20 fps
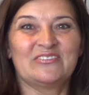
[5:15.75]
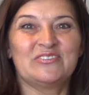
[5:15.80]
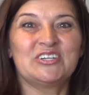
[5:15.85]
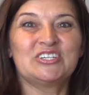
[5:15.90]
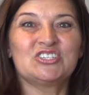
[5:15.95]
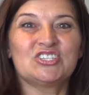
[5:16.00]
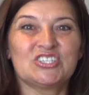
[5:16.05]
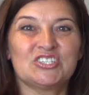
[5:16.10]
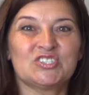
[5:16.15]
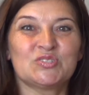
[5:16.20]

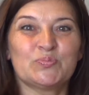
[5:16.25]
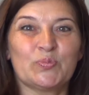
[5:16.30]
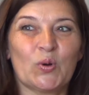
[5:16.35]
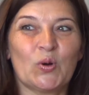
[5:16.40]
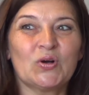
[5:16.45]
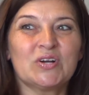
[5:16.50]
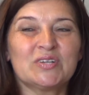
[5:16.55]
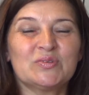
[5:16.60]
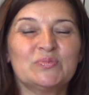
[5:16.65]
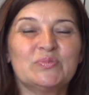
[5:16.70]
which is
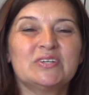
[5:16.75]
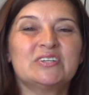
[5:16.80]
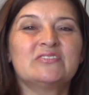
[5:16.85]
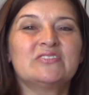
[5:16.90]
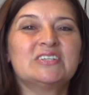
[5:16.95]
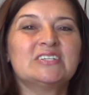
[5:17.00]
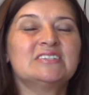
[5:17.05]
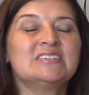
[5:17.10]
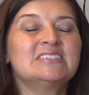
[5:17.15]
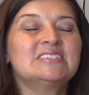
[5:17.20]
spoken
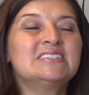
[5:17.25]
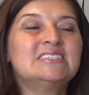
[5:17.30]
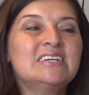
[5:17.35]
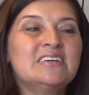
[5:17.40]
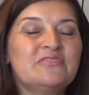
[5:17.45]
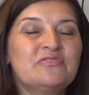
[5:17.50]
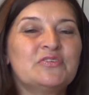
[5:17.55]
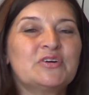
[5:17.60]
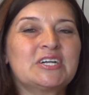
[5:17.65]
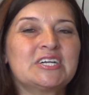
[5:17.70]
between
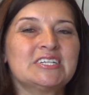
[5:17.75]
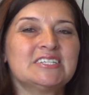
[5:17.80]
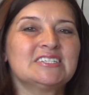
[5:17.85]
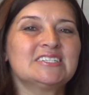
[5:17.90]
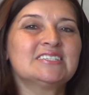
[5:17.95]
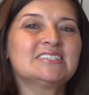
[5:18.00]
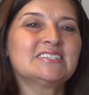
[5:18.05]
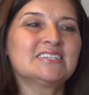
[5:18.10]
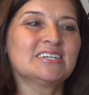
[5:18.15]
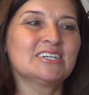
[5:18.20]

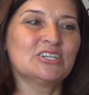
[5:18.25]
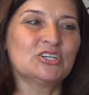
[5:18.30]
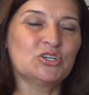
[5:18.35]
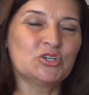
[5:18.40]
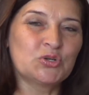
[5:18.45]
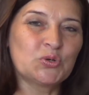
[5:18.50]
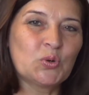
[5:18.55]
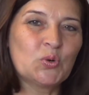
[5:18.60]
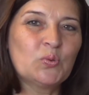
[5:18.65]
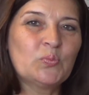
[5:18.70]
different
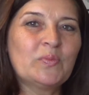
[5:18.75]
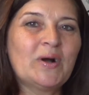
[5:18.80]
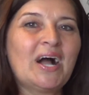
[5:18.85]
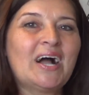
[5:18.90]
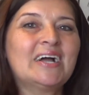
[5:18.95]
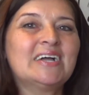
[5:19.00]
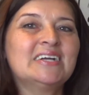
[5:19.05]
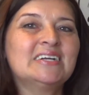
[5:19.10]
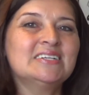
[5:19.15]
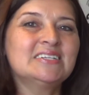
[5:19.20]

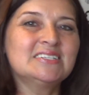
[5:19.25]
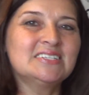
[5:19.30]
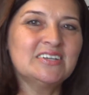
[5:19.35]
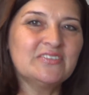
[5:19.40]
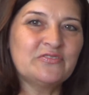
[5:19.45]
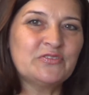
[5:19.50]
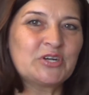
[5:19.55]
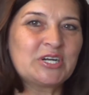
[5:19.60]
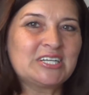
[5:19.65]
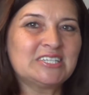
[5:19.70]
Roma in
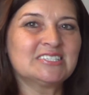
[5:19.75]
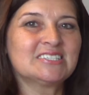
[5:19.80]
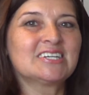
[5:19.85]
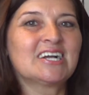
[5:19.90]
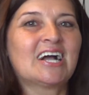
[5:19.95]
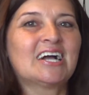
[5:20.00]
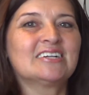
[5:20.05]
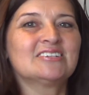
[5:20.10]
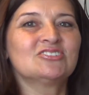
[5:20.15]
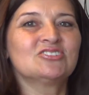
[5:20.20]
different
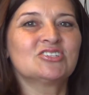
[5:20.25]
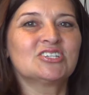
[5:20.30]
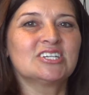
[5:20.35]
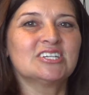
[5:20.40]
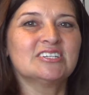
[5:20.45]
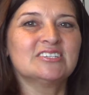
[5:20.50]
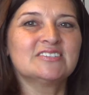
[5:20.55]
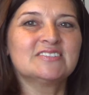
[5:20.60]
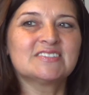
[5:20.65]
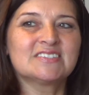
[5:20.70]

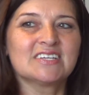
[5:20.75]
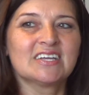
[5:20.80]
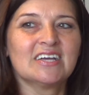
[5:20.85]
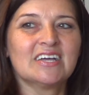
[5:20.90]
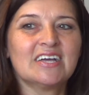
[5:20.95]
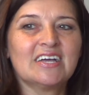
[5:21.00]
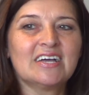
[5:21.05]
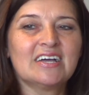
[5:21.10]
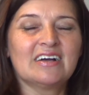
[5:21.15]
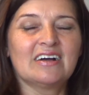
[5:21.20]
countries,
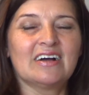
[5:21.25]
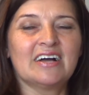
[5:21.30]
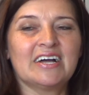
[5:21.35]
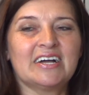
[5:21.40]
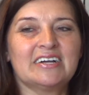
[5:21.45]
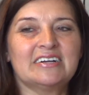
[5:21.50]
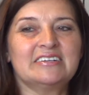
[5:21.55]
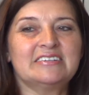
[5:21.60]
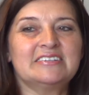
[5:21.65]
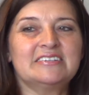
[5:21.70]

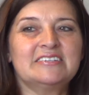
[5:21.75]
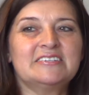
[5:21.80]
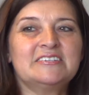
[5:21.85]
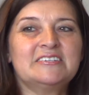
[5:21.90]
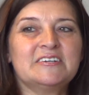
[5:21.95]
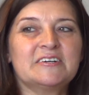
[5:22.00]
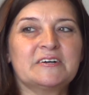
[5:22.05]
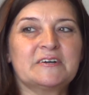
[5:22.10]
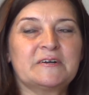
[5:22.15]
and